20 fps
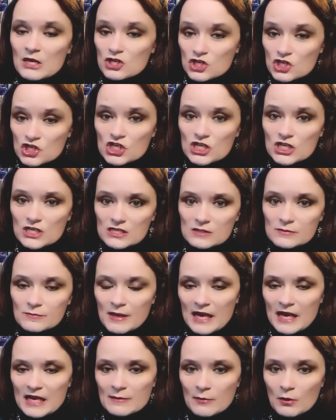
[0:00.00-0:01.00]
She is
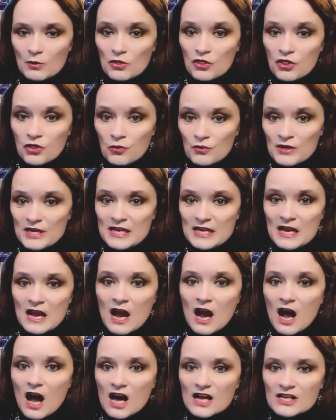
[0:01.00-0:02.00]
paid about
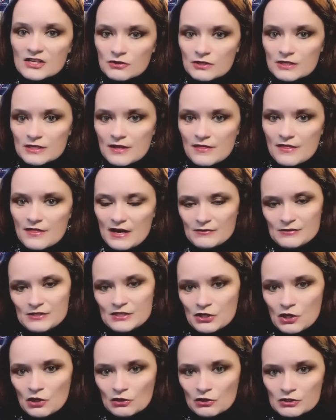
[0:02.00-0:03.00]

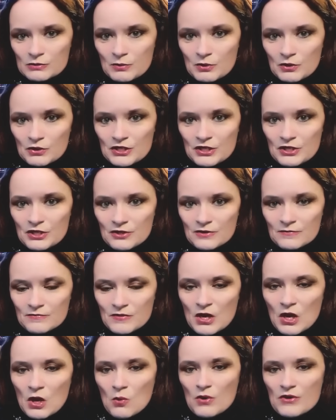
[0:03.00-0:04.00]
$300,000 per year
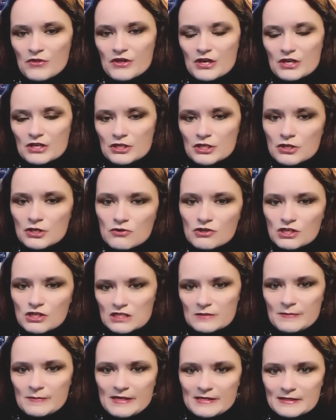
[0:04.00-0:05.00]
with a huge
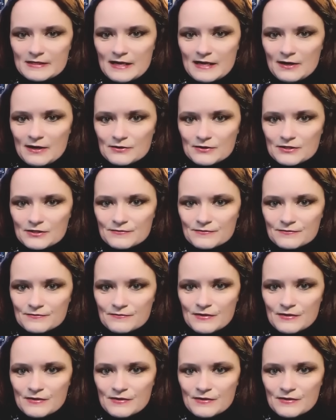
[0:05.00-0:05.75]
expense account.